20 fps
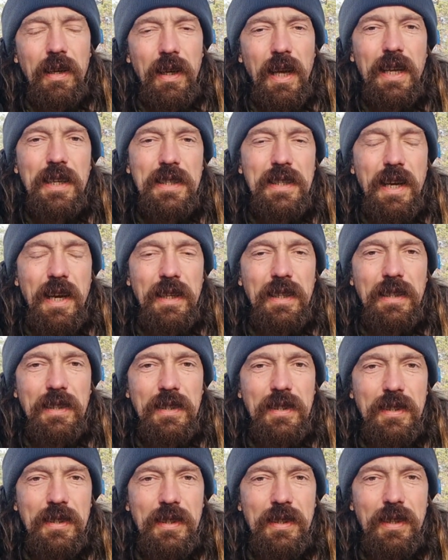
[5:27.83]
it
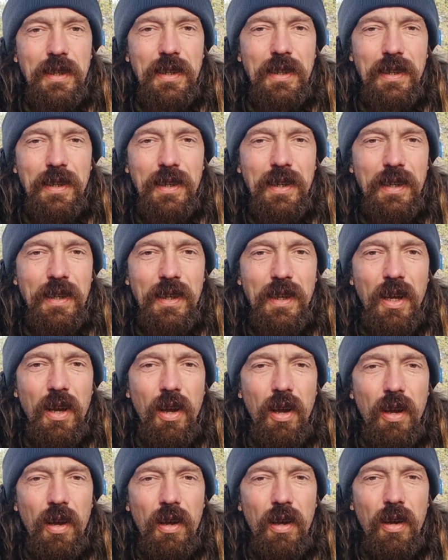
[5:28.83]
takes
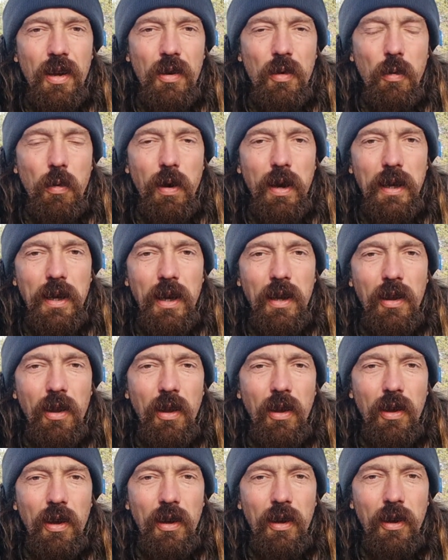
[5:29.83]
quite a
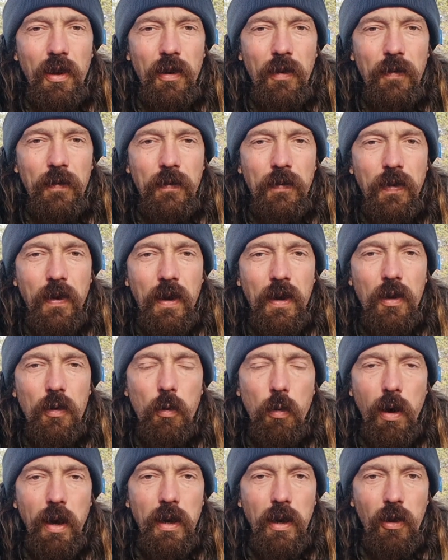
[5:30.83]
lot of
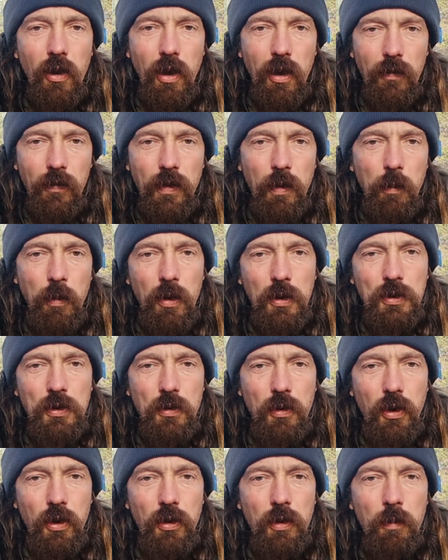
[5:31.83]
the
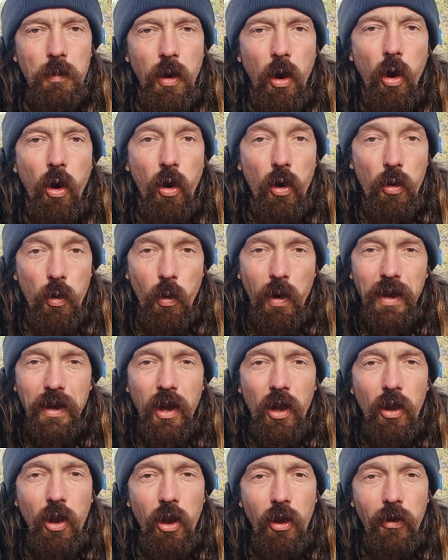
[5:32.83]
mushroom, or quite
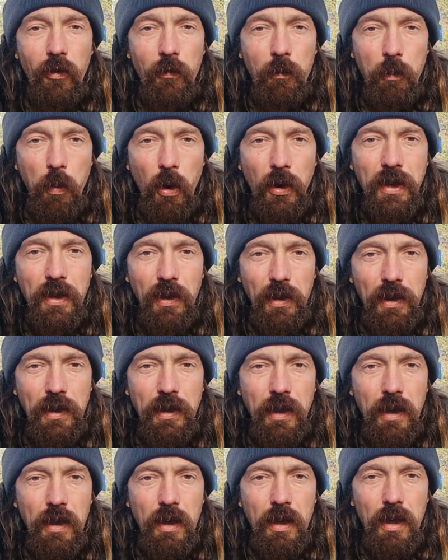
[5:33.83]
a lot of
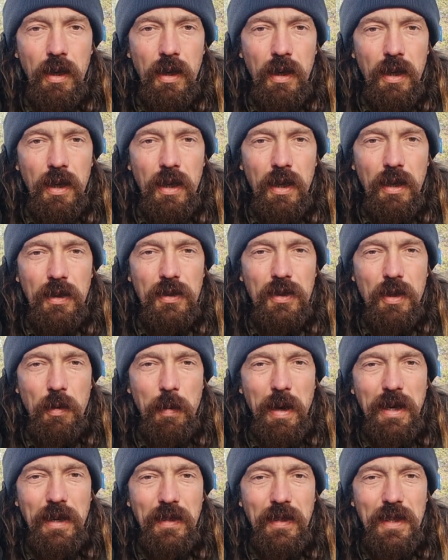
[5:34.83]
boiling, to
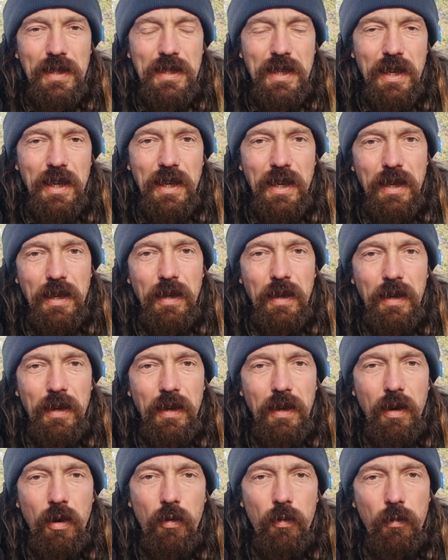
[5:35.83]
make the tea
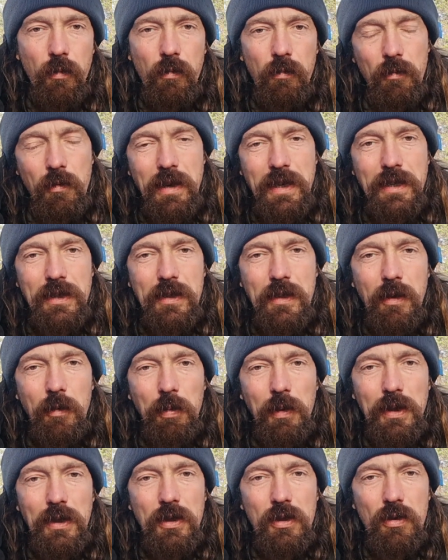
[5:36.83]

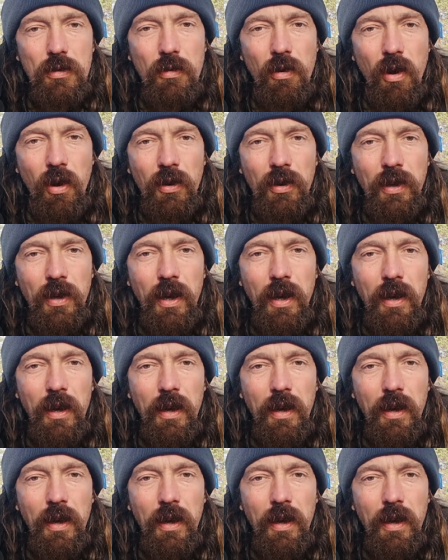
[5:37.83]
reasonably strong.